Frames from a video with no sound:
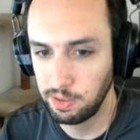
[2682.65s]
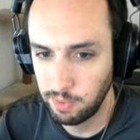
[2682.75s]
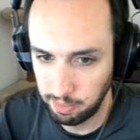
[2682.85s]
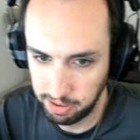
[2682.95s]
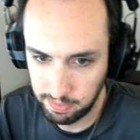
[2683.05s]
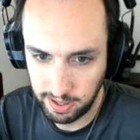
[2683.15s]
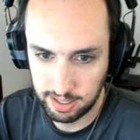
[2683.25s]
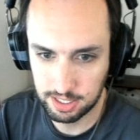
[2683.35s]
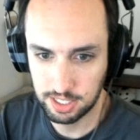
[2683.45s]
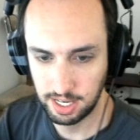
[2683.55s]
white mid
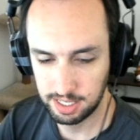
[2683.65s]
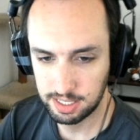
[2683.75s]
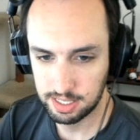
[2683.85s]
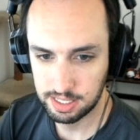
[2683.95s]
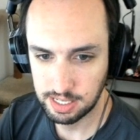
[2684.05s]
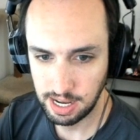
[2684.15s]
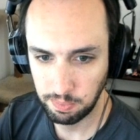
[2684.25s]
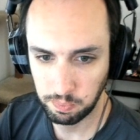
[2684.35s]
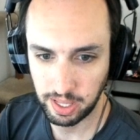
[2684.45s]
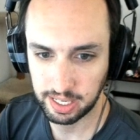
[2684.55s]
range and it
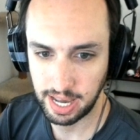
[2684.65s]
it like yeah.